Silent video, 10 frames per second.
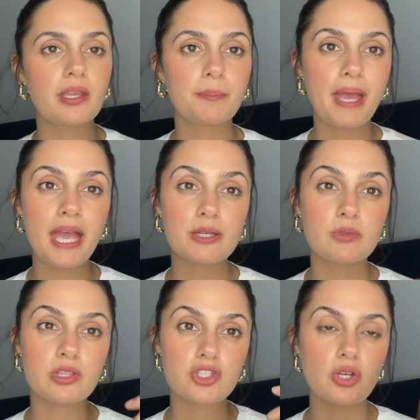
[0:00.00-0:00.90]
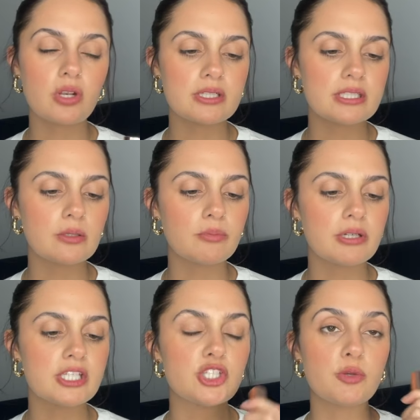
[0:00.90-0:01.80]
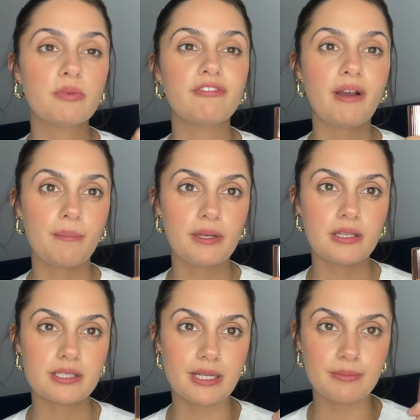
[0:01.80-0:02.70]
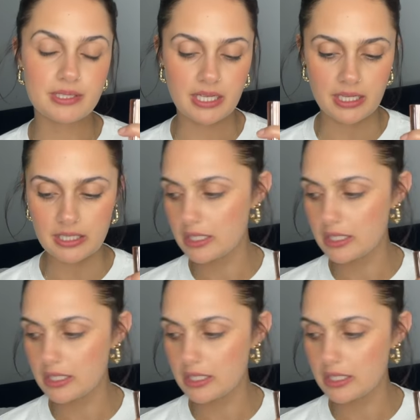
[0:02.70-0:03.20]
paired with the Charlotte Tilbury Super Fabulous lipstick.